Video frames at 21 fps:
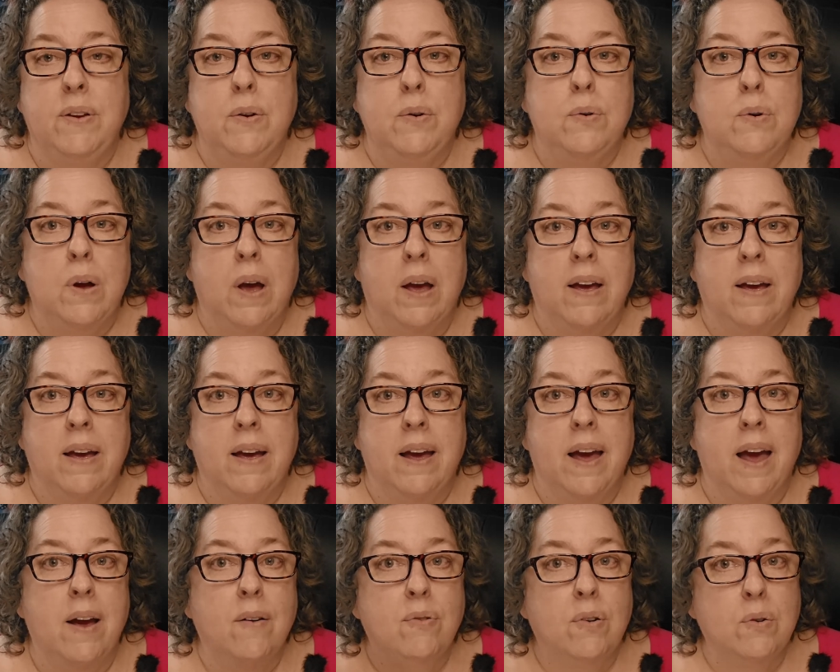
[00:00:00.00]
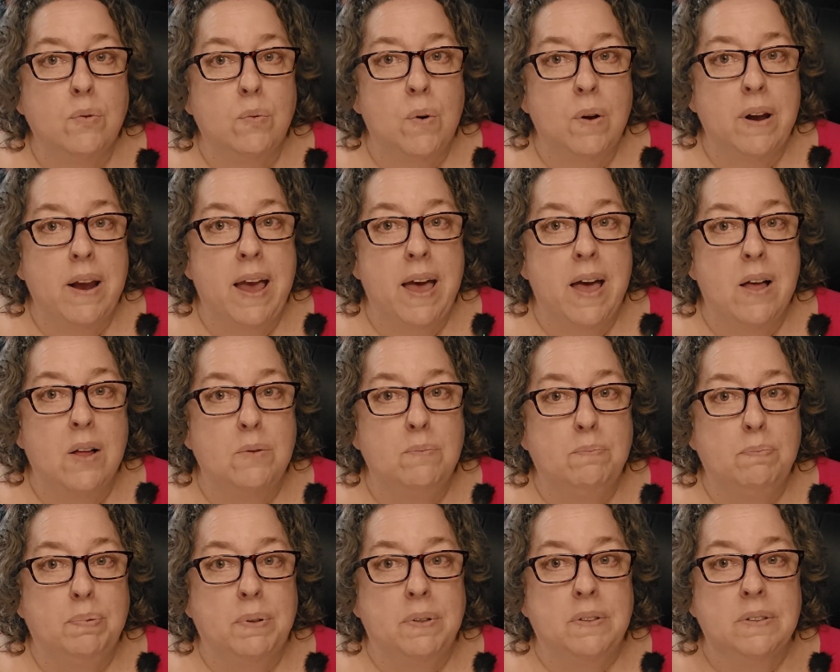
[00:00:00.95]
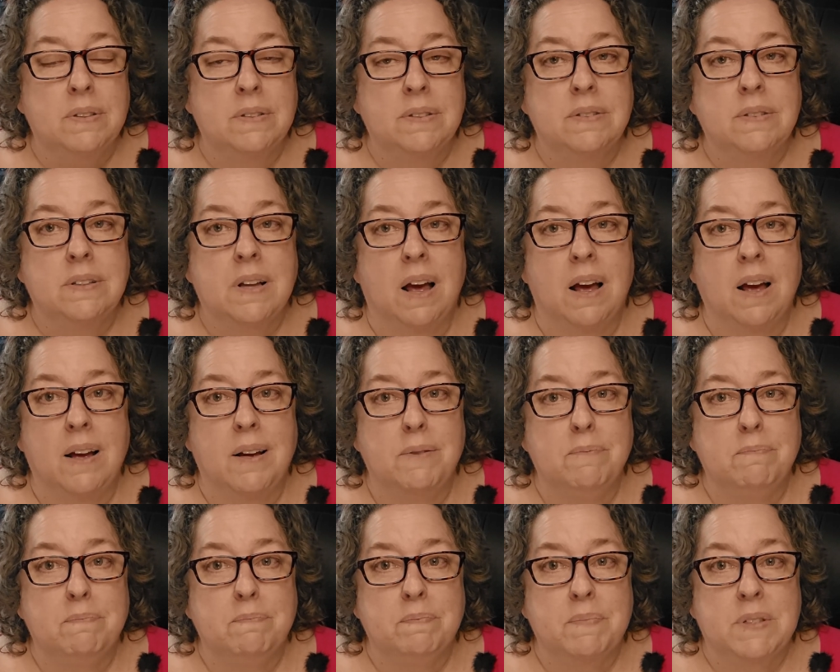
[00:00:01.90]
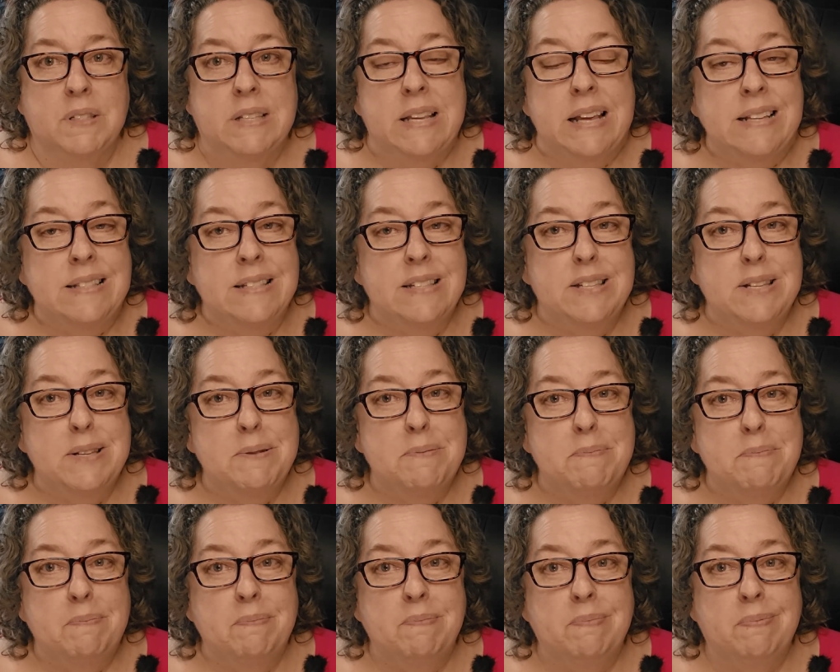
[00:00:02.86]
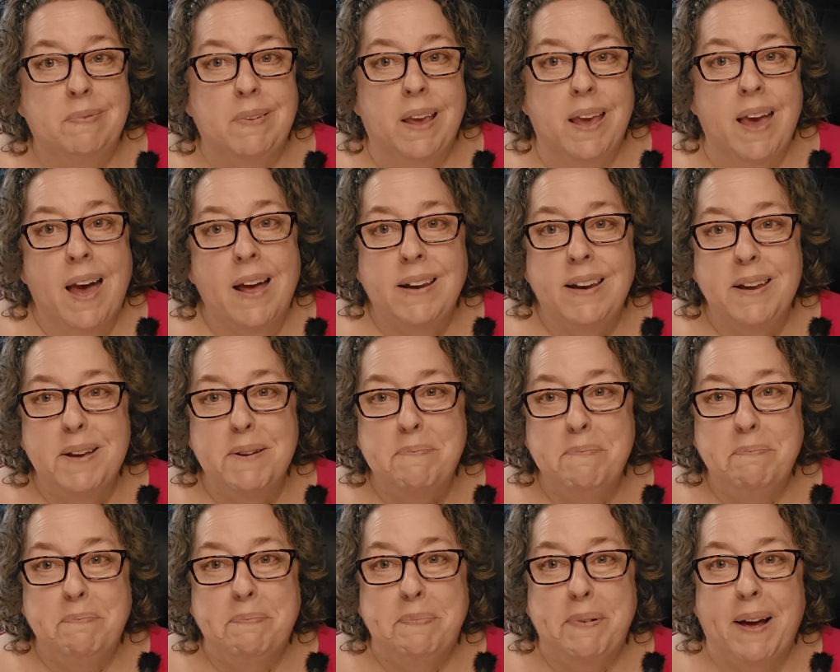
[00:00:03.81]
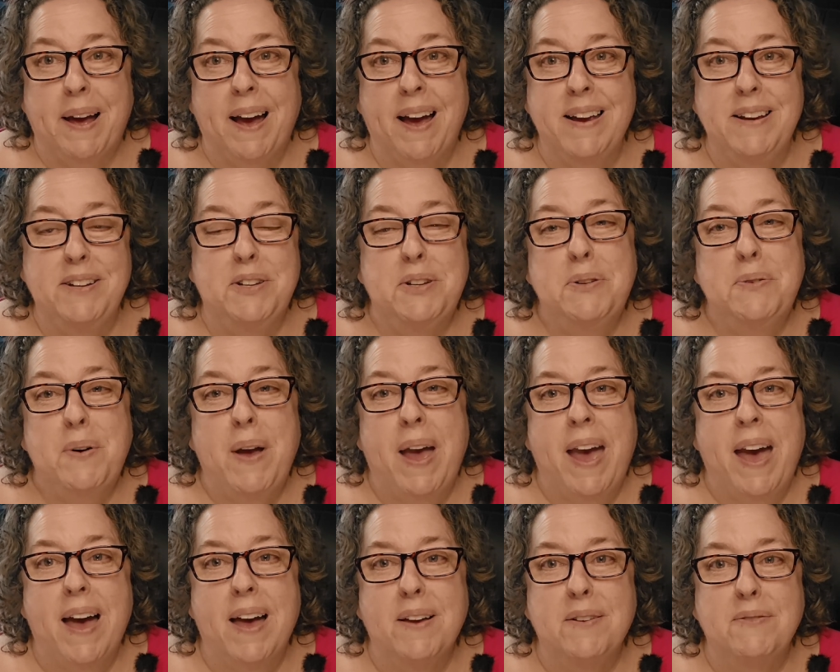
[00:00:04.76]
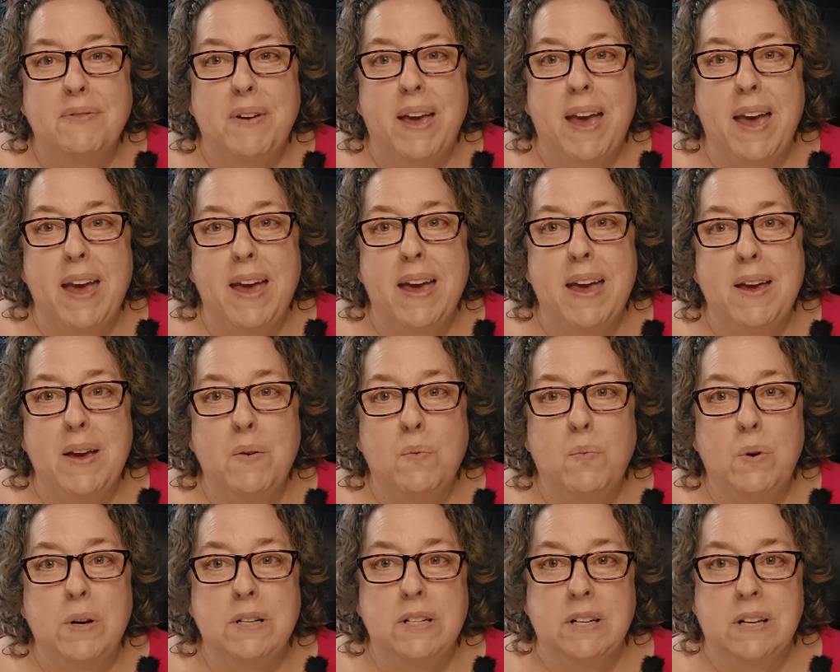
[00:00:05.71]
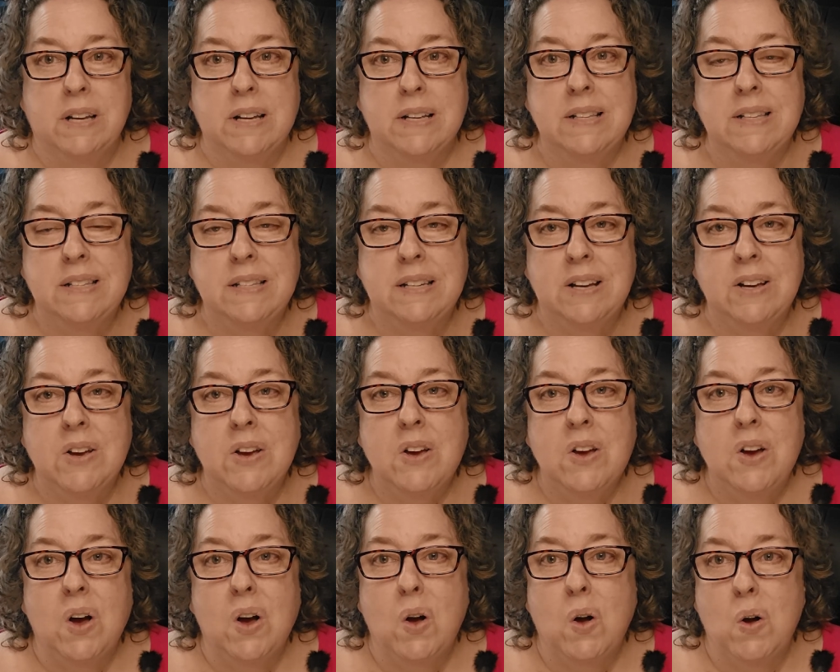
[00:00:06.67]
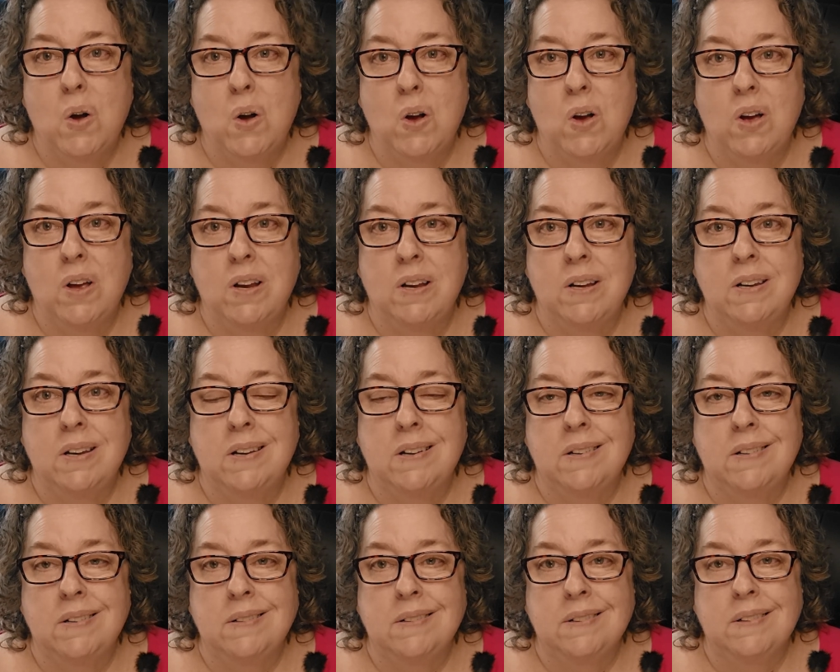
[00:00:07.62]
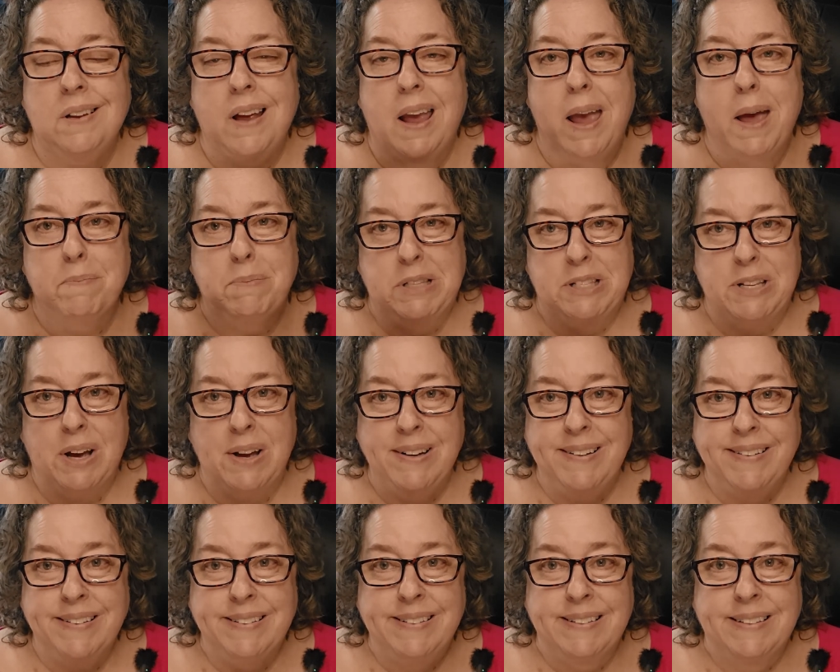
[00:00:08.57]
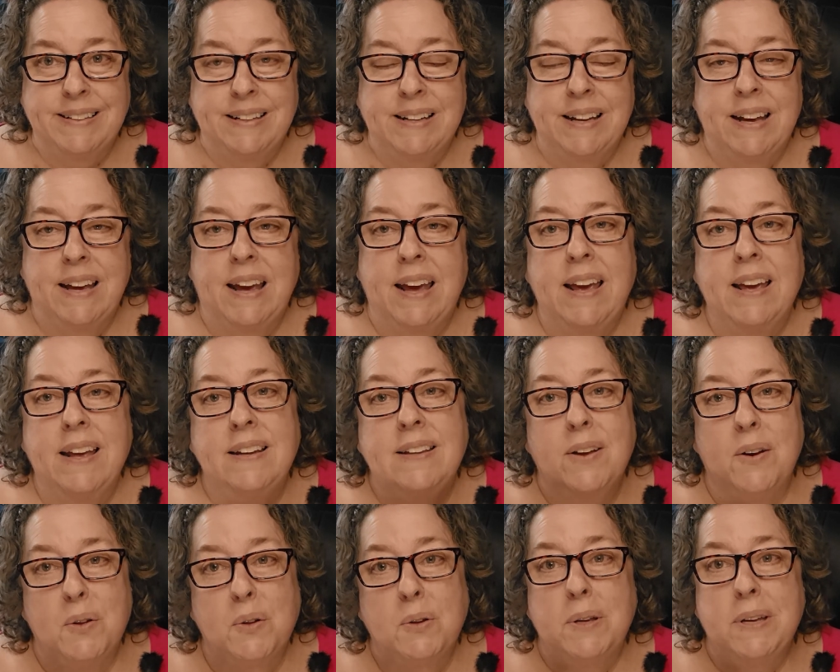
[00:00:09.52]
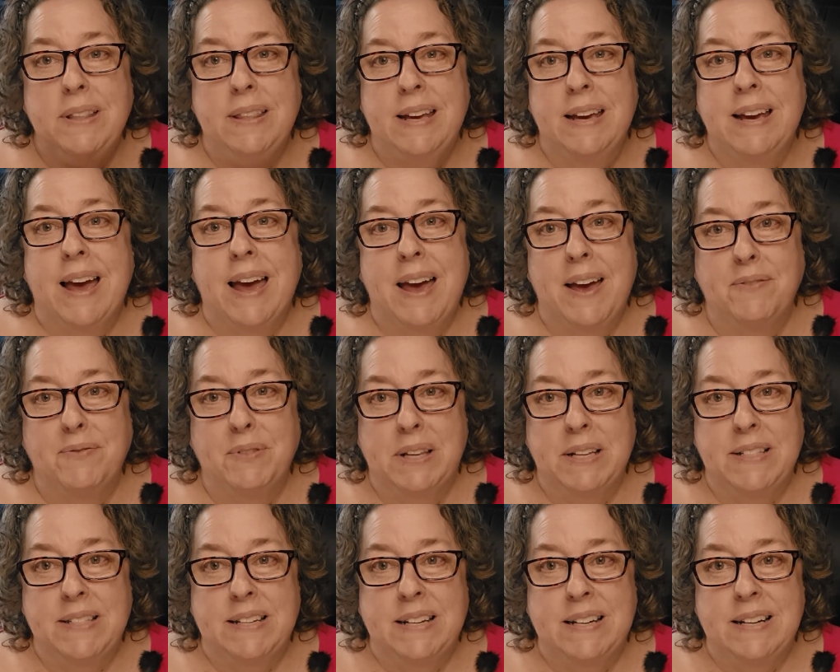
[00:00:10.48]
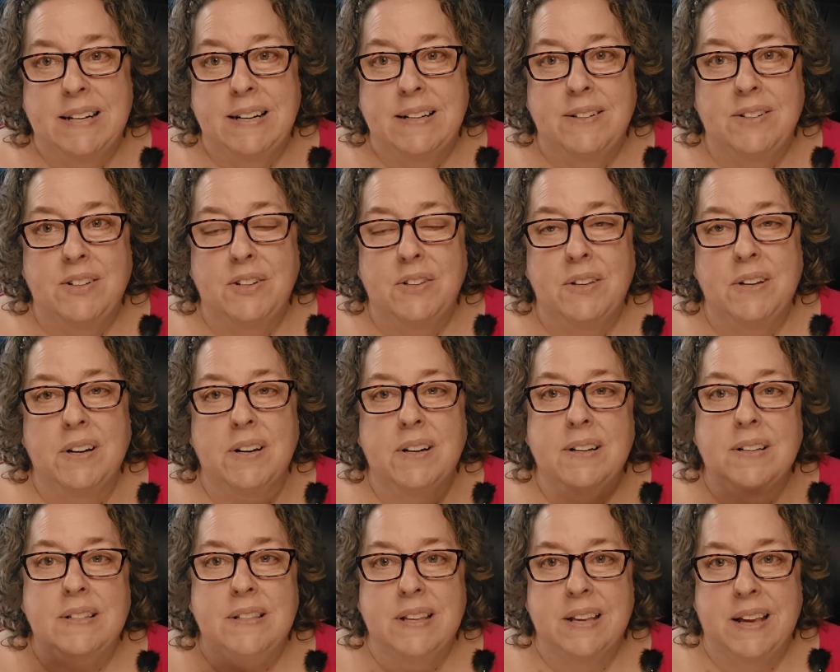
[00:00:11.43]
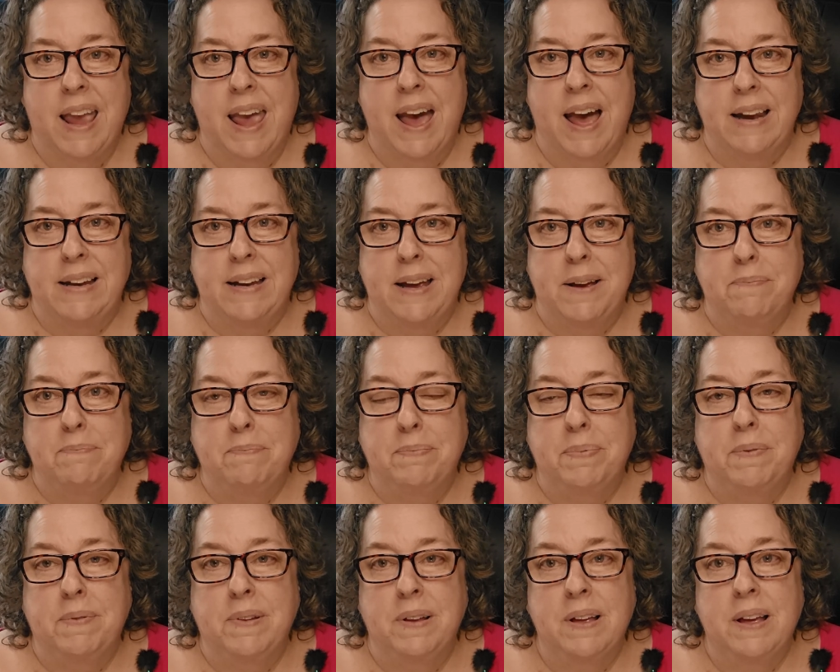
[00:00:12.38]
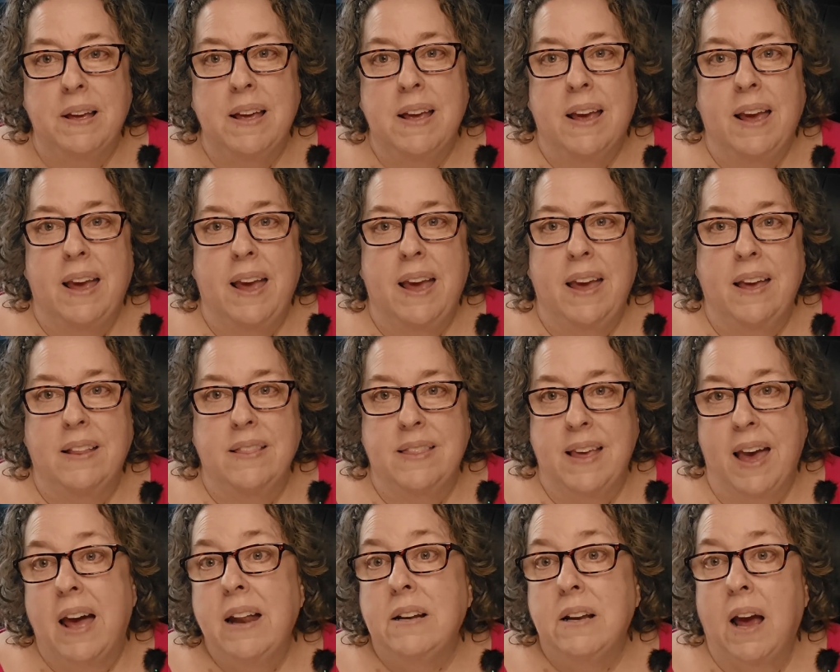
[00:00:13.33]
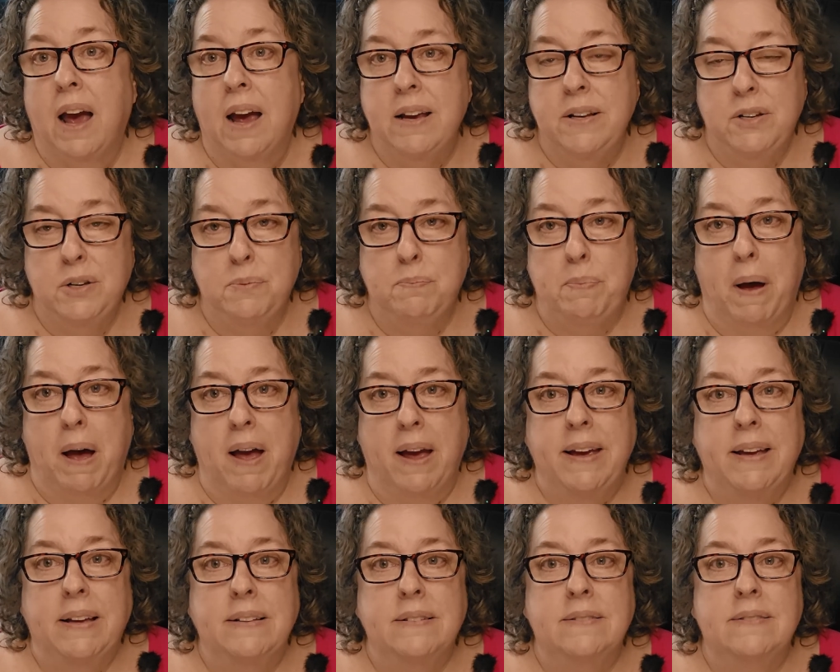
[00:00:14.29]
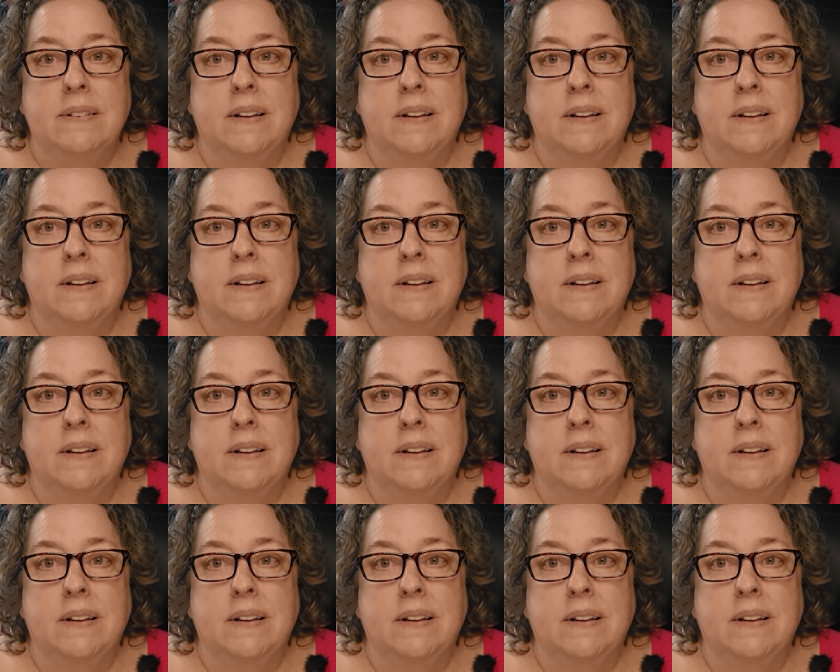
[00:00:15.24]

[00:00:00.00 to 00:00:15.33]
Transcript: you ever want to help, send some catnip. I do have a wish list on Amazon, and the only thing I have listed under there is the catnip, and that I do buy